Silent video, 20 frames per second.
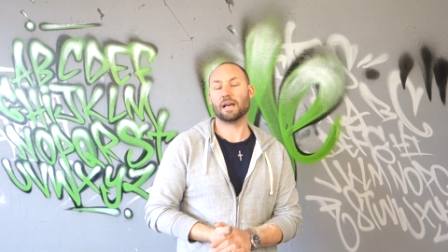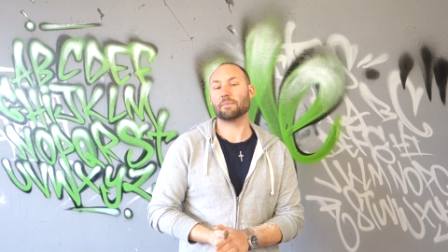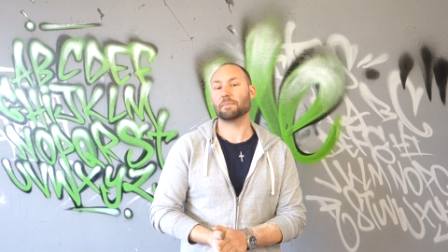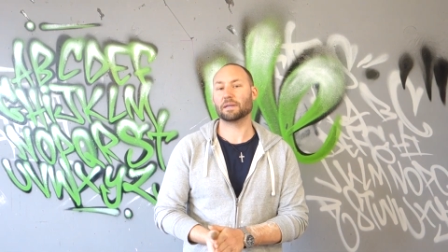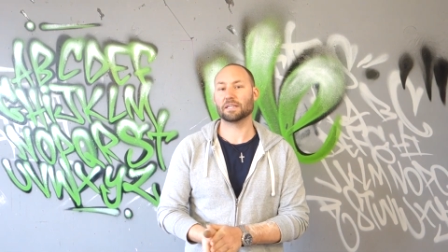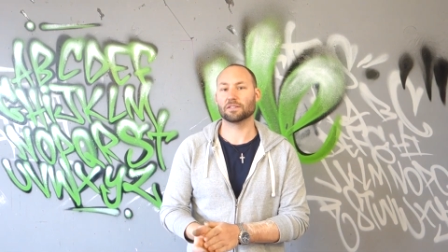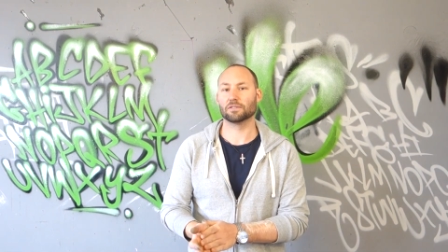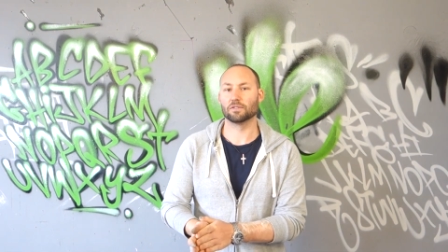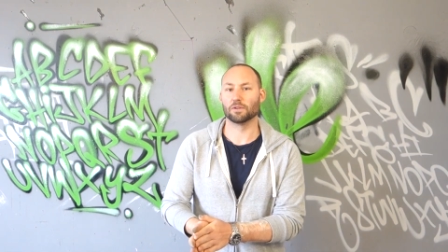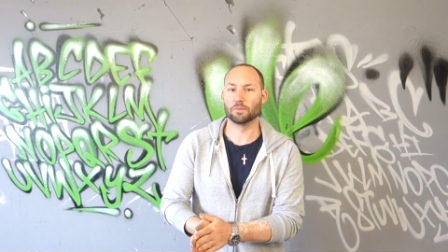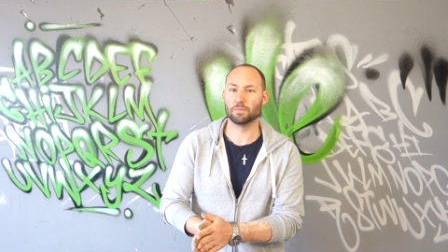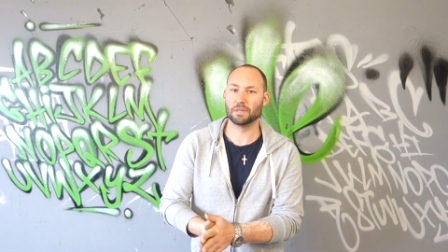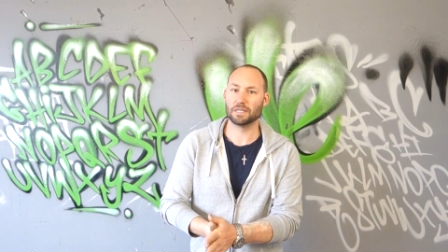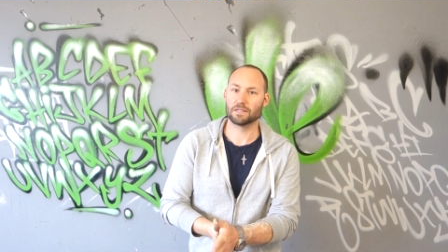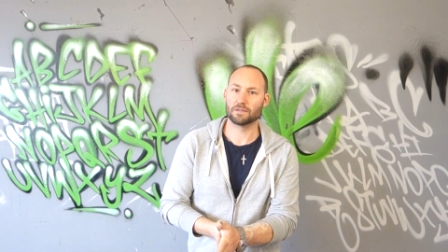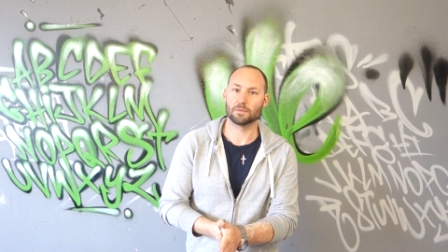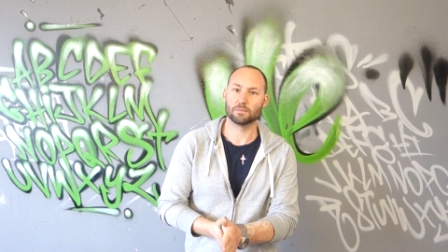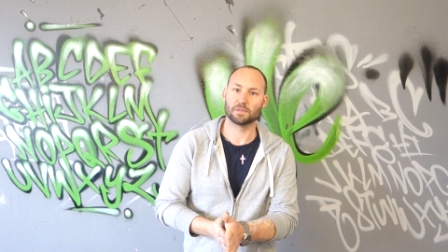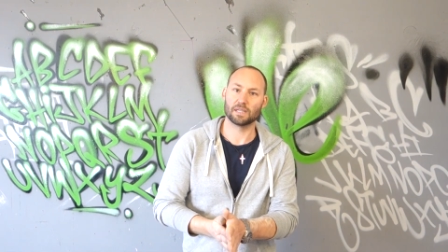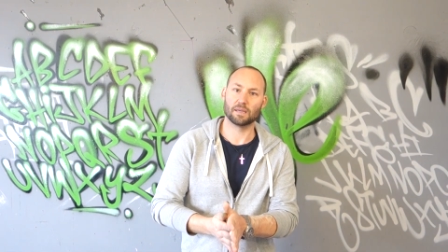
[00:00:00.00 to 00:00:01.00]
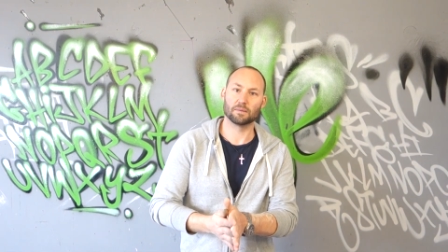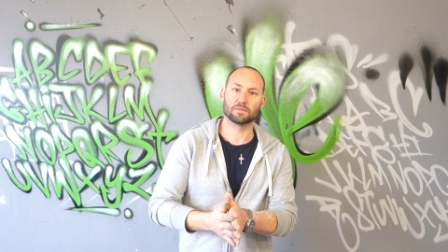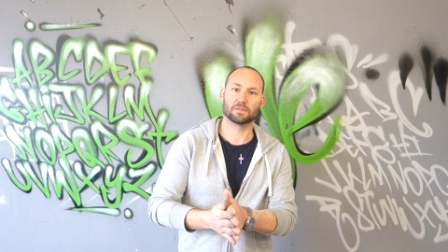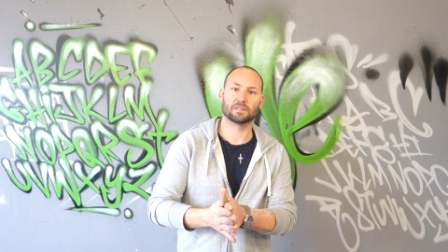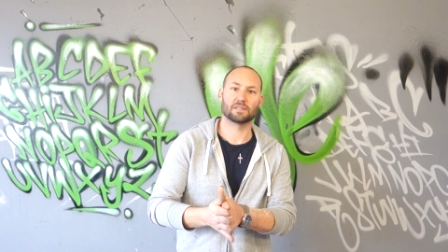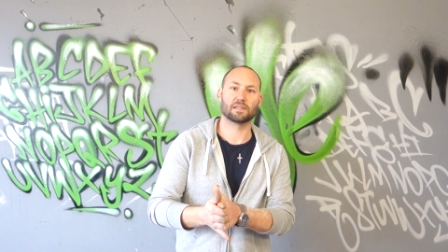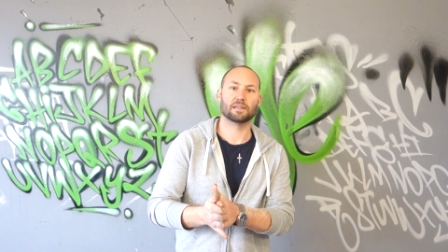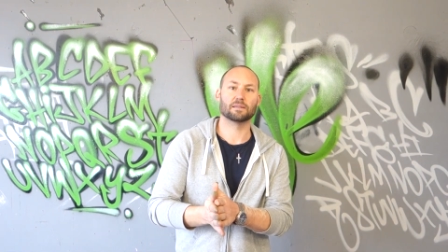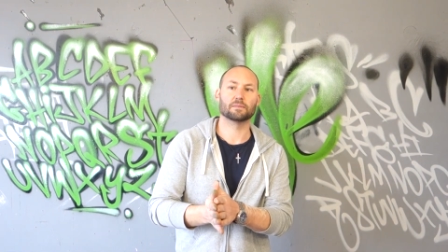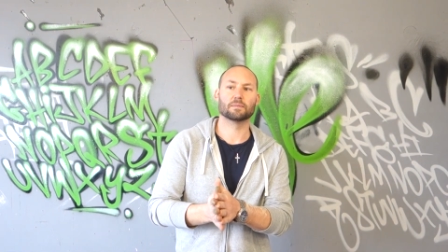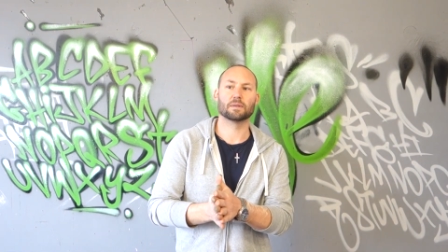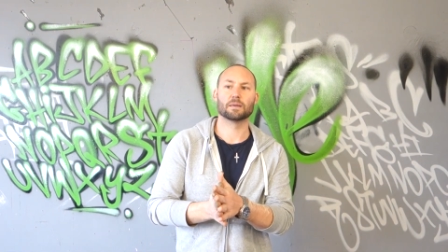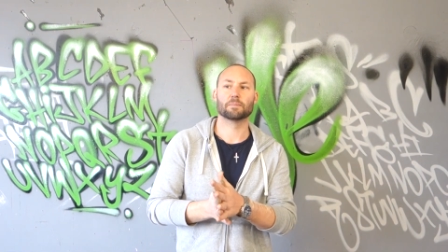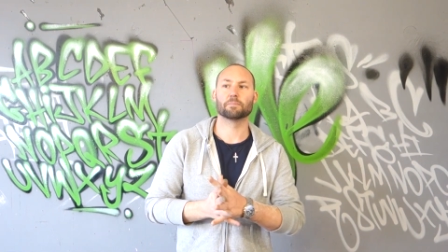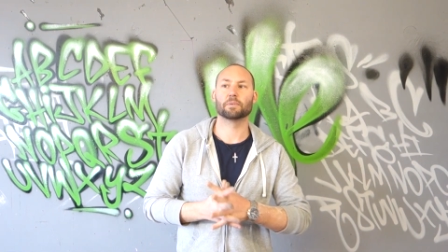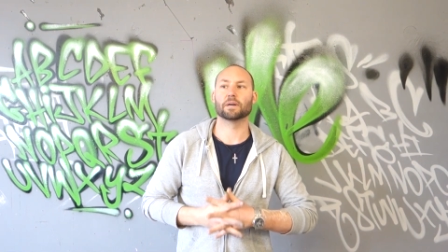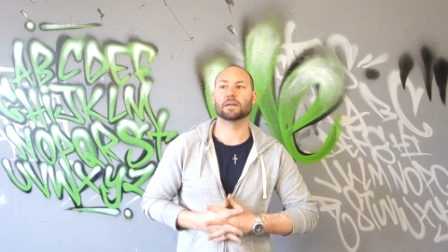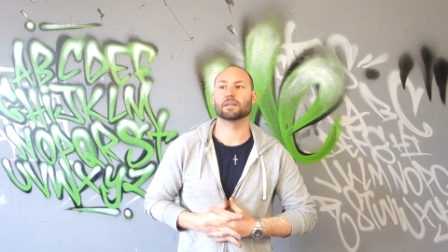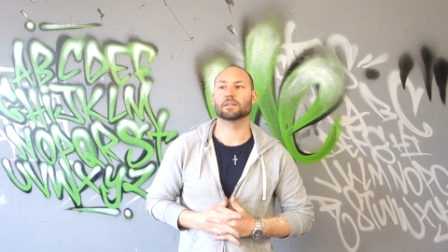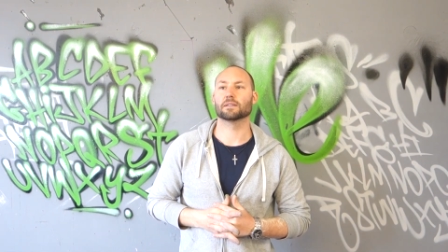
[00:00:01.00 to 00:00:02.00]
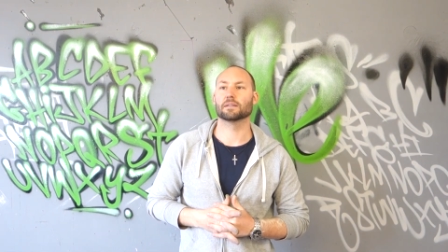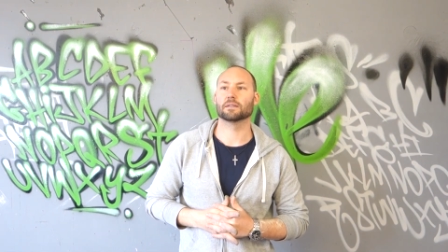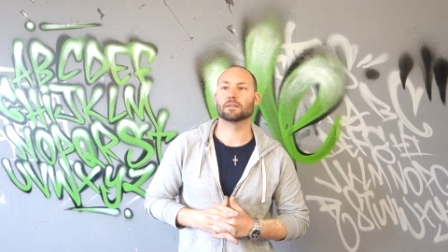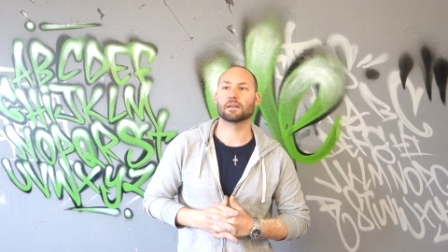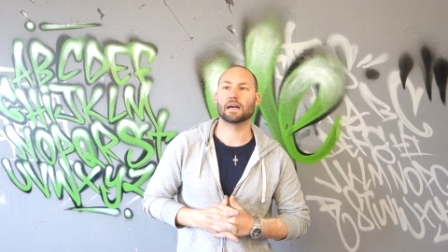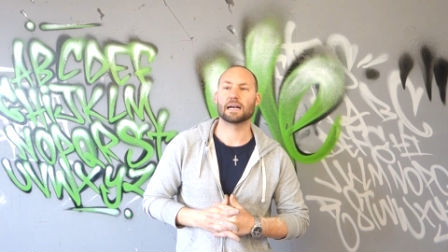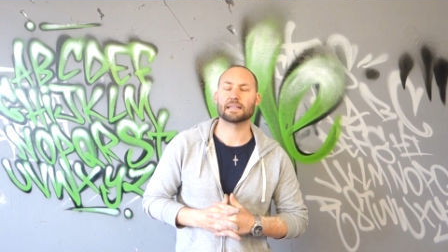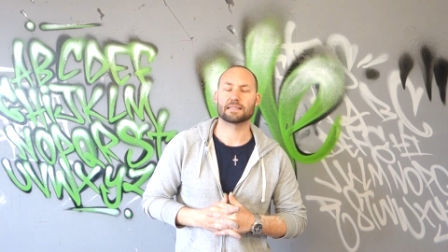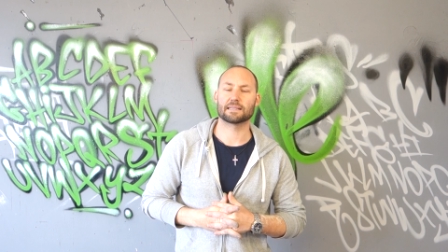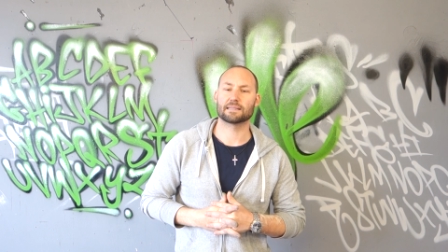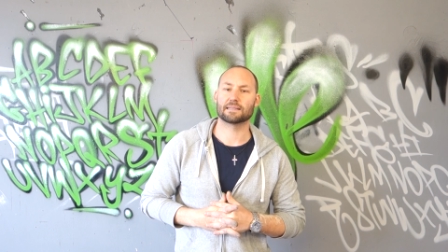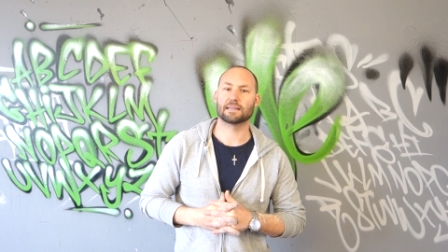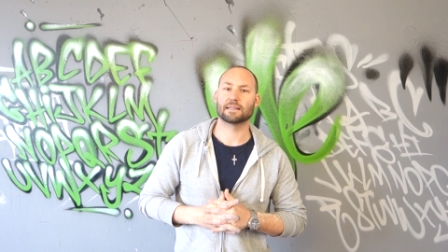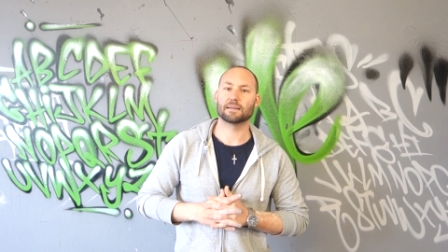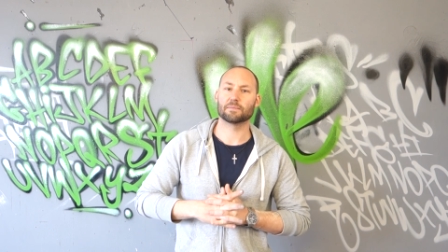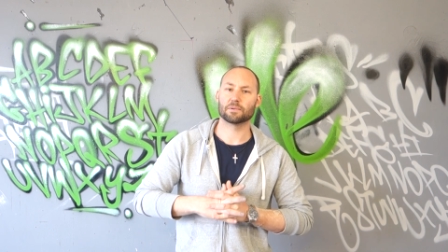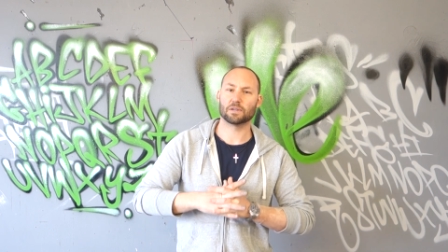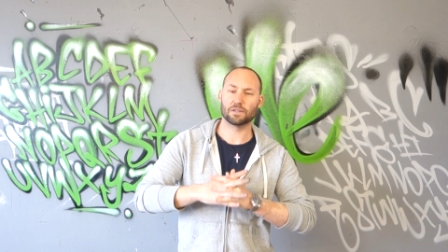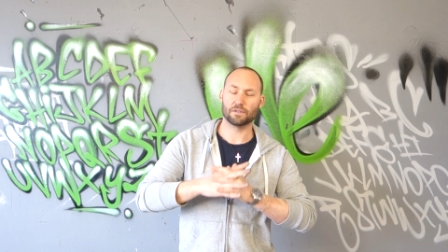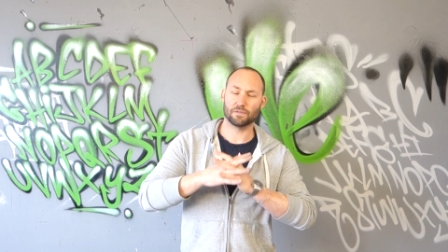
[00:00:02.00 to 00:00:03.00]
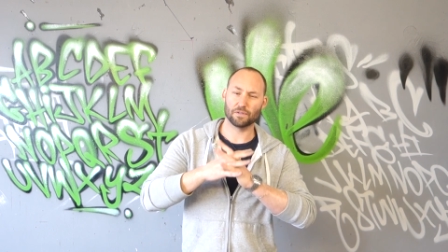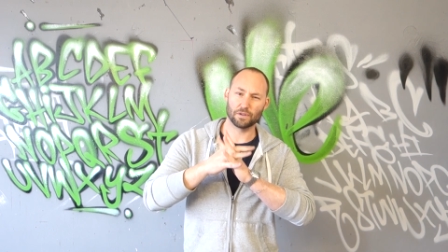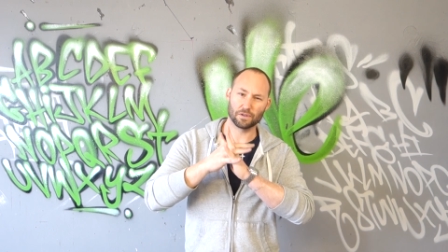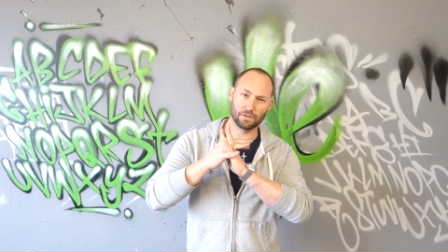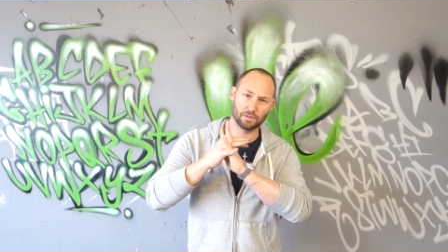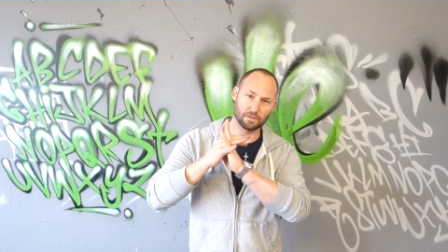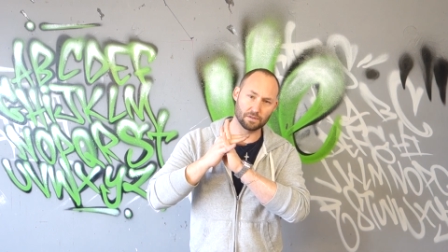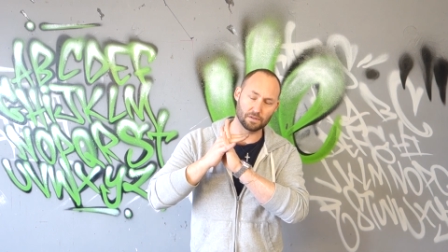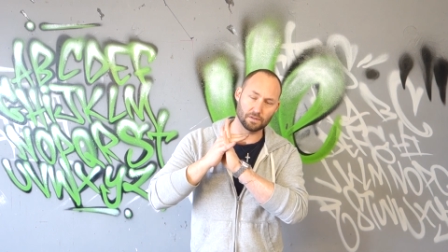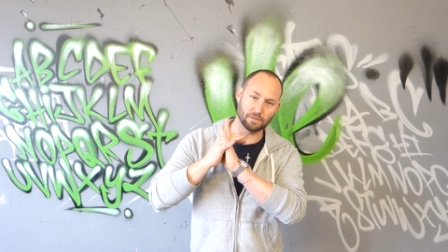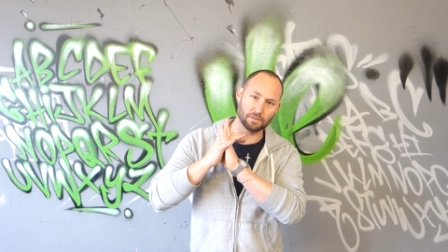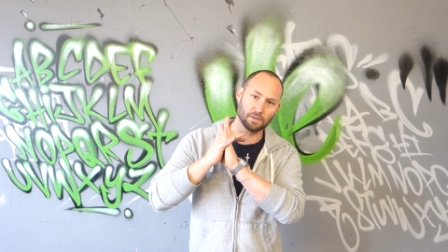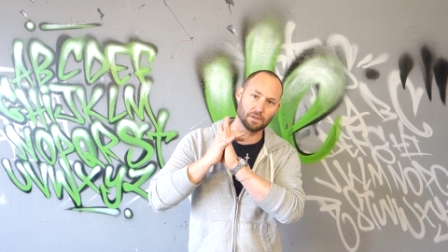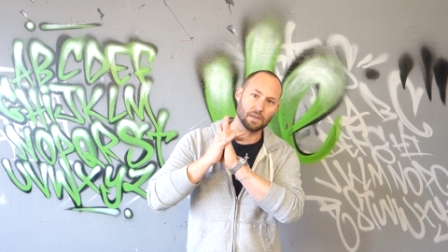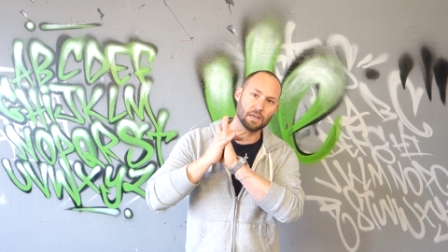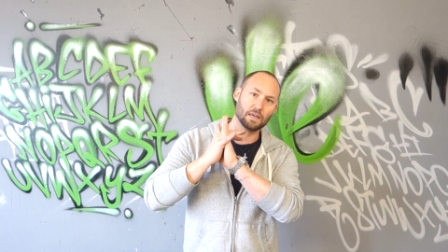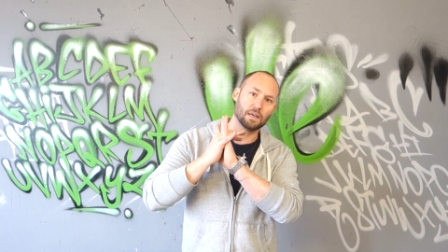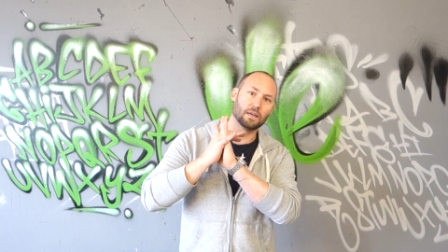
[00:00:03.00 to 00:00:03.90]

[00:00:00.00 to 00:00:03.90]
I might do a piece from time to time, but as I said, I'm going to focus on